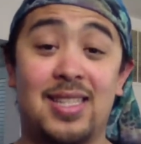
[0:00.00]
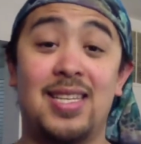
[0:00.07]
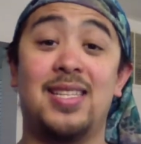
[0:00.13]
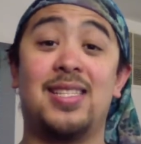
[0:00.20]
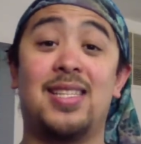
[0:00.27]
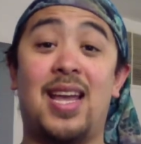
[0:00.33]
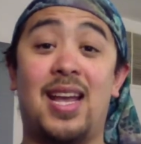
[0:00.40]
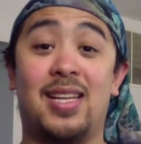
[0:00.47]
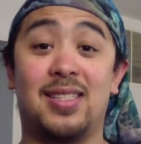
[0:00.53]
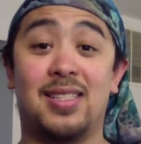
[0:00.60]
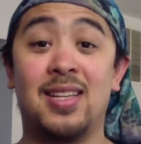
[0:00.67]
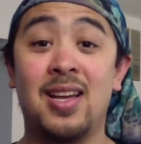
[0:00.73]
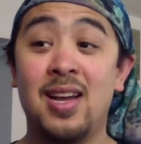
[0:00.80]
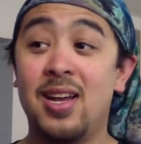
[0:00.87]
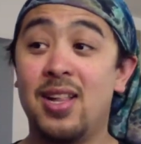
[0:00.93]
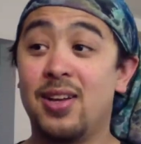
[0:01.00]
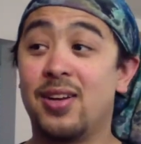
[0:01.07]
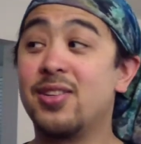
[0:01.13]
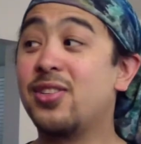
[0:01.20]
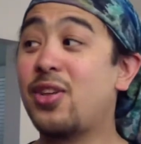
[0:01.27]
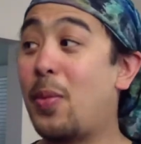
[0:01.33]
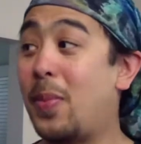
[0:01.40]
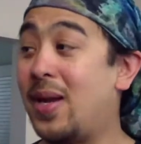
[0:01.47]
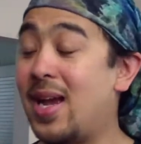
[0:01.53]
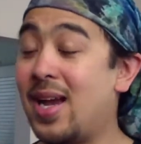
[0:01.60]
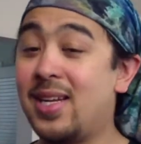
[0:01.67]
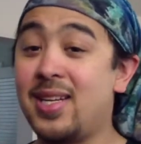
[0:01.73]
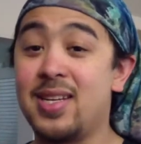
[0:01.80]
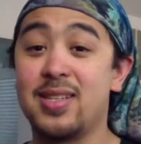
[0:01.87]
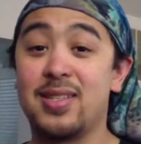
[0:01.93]
These days, there are so many
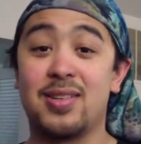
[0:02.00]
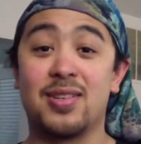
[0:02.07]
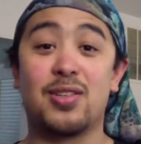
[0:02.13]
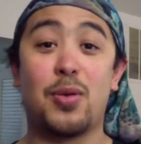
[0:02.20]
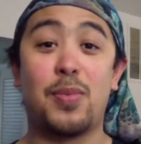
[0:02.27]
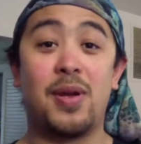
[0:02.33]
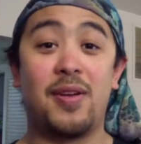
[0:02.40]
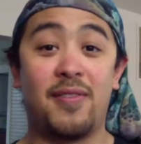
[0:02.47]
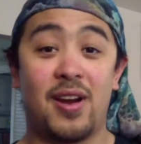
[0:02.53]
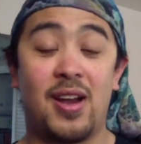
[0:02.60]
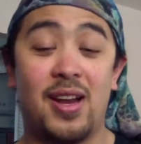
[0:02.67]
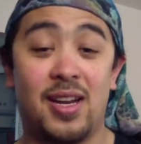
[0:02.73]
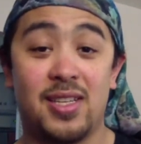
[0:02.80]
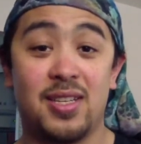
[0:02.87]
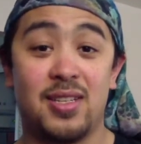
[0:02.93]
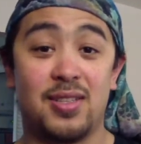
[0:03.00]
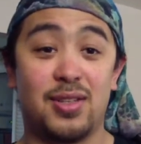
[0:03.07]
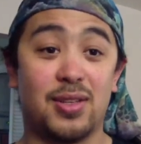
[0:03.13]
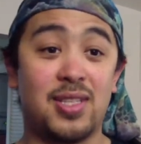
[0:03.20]
ideas, there's so many variations.